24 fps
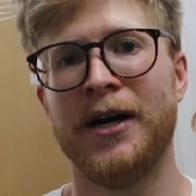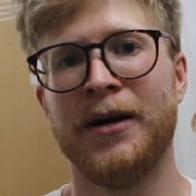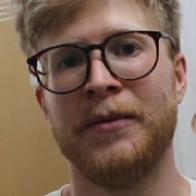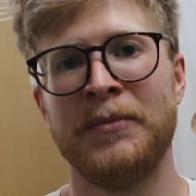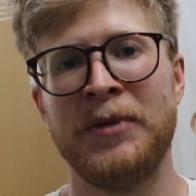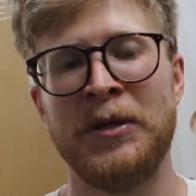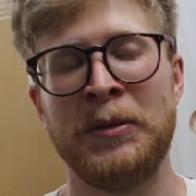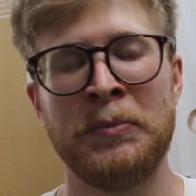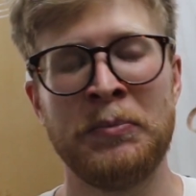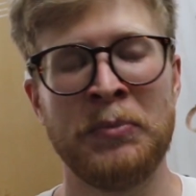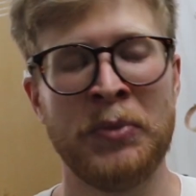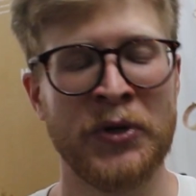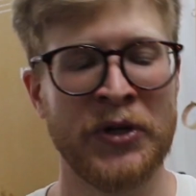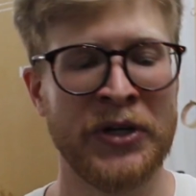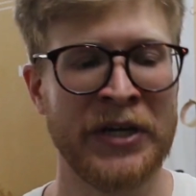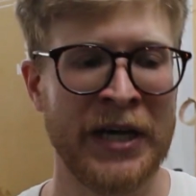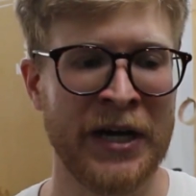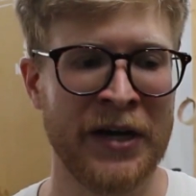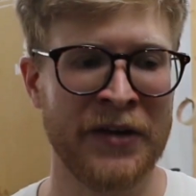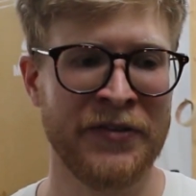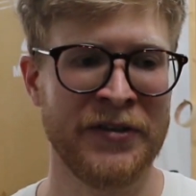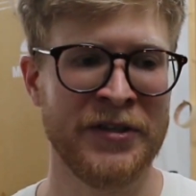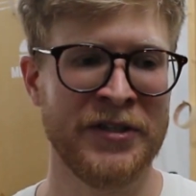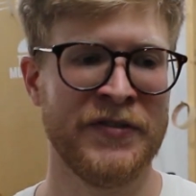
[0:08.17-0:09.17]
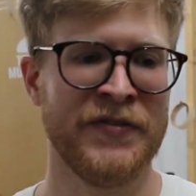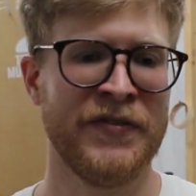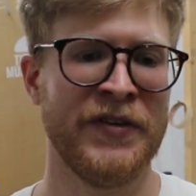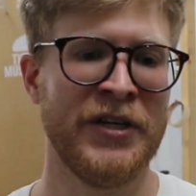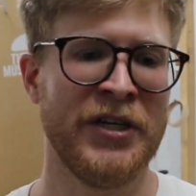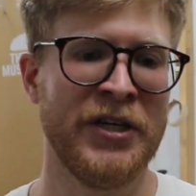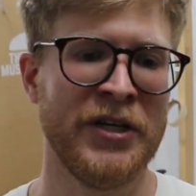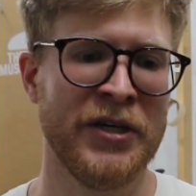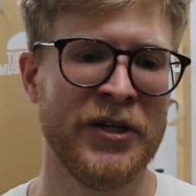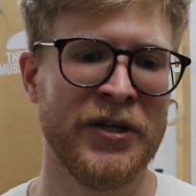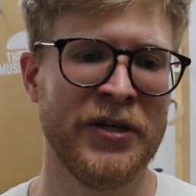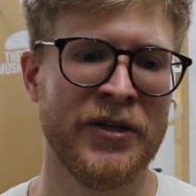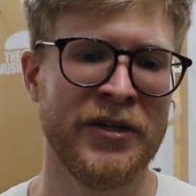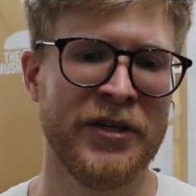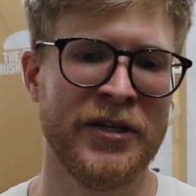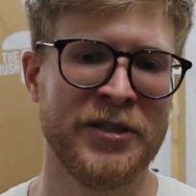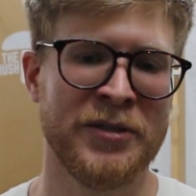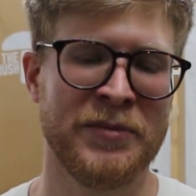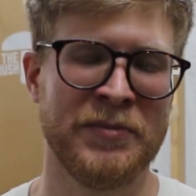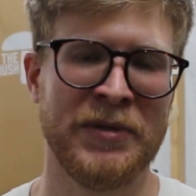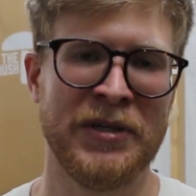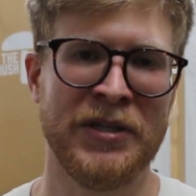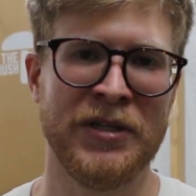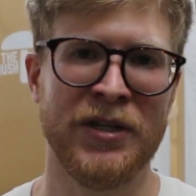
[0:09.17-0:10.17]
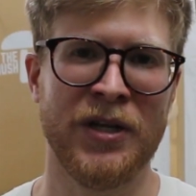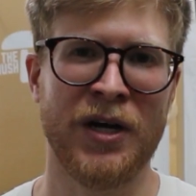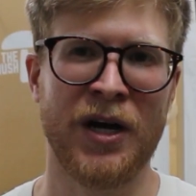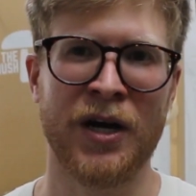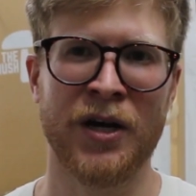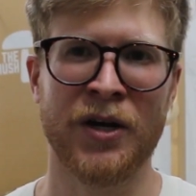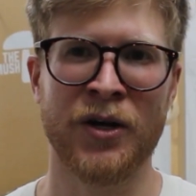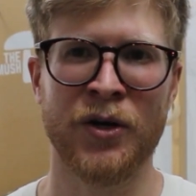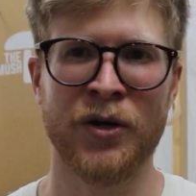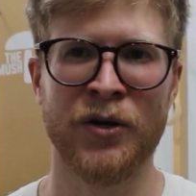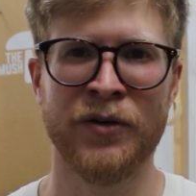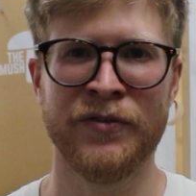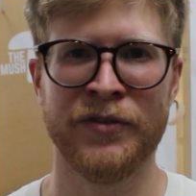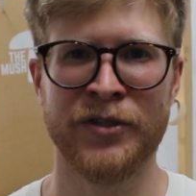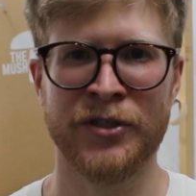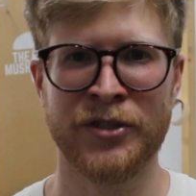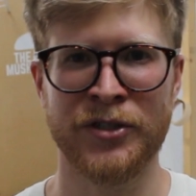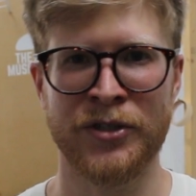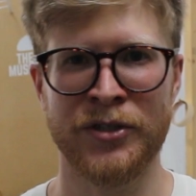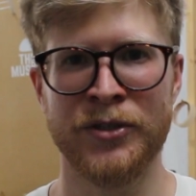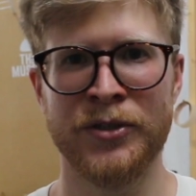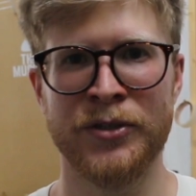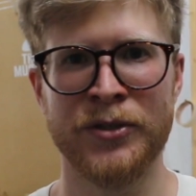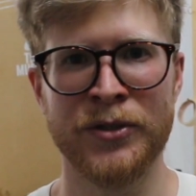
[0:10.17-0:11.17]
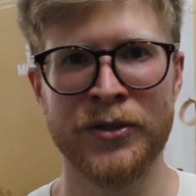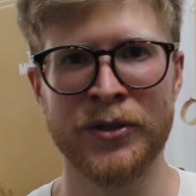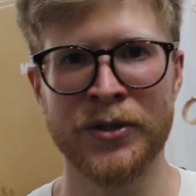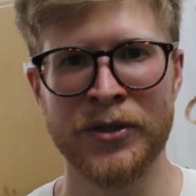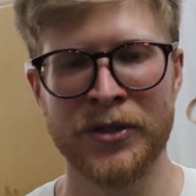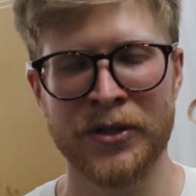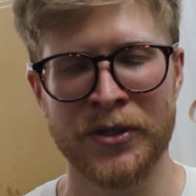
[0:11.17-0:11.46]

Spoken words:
Me putting out this video has been long overdue,